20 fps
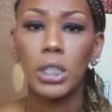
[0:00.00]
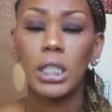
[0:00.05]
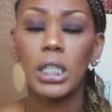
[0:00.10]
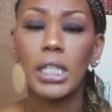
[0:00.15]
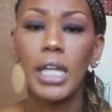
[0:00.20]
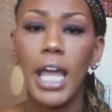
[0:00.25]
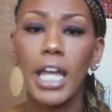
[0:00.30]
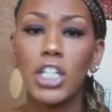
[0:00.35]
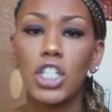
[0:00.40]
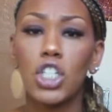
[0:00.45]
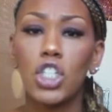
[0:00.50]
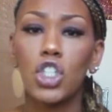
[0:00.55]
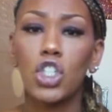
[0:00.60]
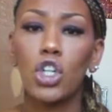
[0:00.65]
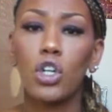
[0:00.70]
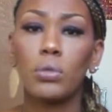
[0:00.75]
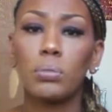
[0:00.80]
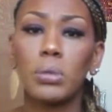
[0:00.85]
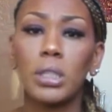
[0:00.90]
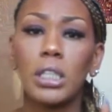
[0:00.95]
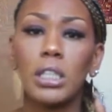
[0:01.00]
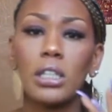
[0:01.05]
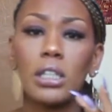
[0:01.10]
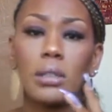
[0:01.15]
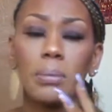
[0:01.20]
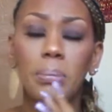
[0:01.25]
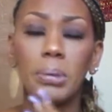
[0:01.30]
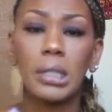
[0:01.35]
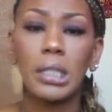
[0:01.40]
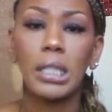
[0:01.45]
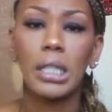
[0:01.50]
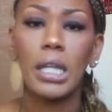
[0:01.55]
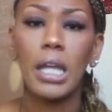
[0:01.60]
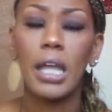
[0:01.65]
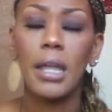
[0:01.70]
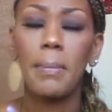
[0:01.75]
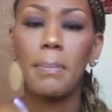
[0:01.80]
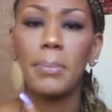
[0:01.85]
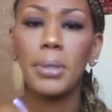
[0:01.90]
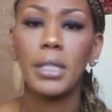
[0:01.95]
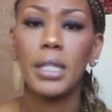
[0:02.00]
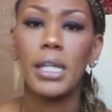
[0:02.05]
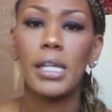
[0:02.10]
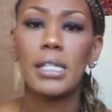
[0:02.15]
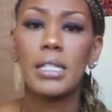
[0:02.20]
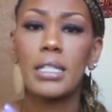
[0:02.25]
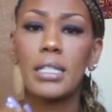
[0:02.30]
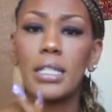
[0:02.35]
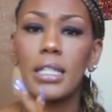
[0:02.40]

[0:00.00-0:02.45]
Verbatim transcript: he actually showed me the pl a place